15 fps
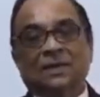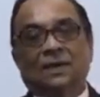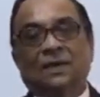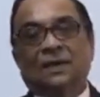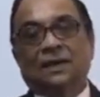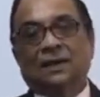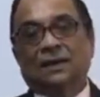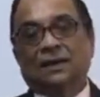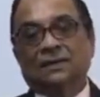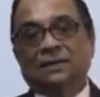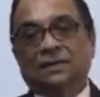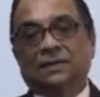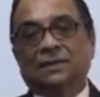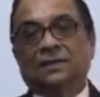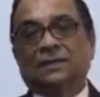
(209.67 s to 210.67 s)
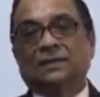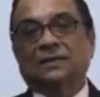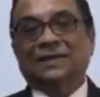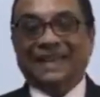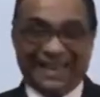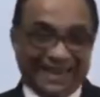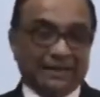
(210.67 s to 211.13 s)
uh, the
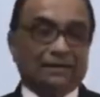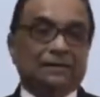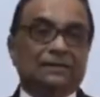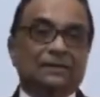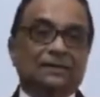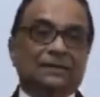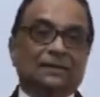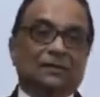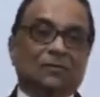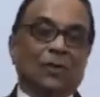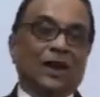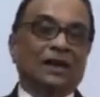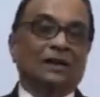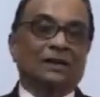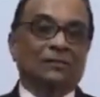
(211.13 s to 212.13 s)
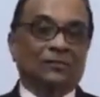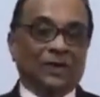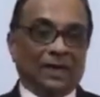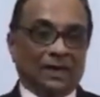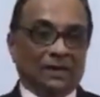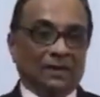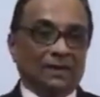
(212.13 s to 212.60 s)
air while we
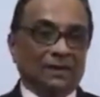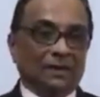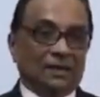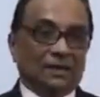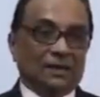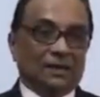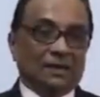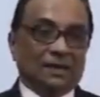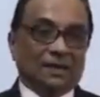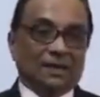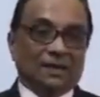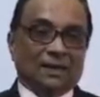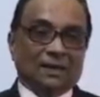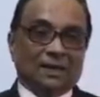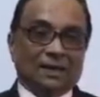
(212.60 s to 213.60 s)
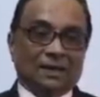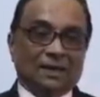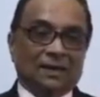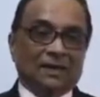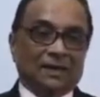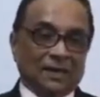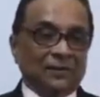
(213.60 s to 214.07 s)
are
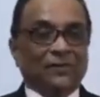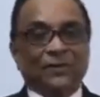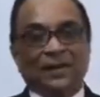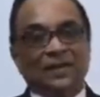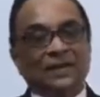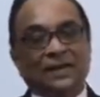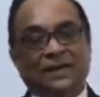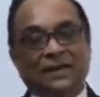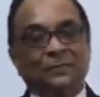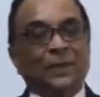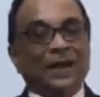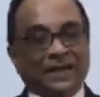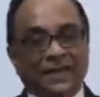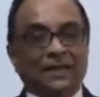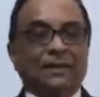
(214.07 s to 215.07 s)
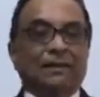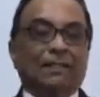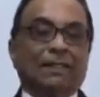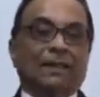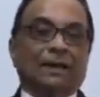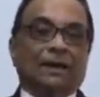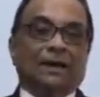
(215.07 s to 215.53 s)
uh, refilling and repacking
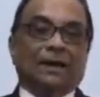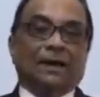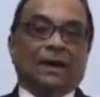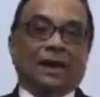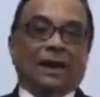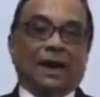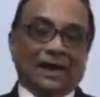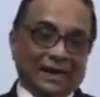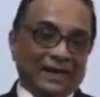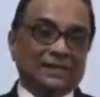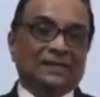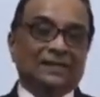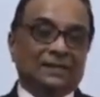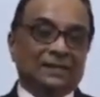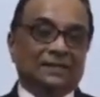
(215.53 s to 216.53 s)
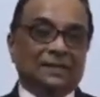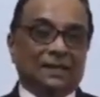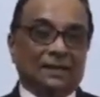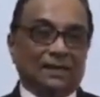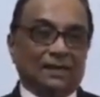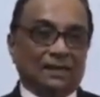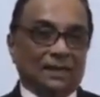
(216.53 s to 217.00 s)
unless it is
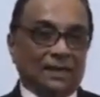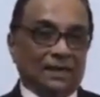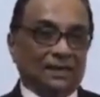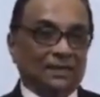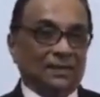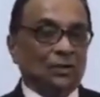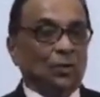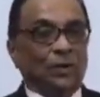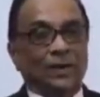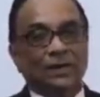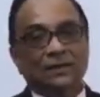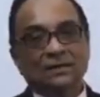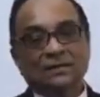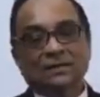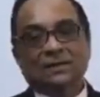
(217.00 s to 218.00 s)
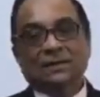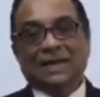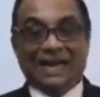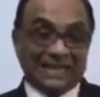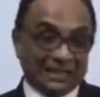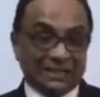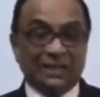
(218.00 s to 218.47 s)
uh, collected over
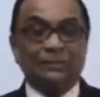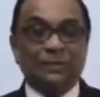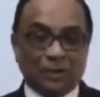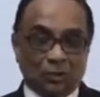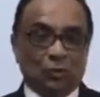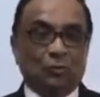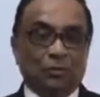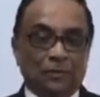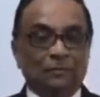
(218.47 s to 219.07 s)
calcium tube.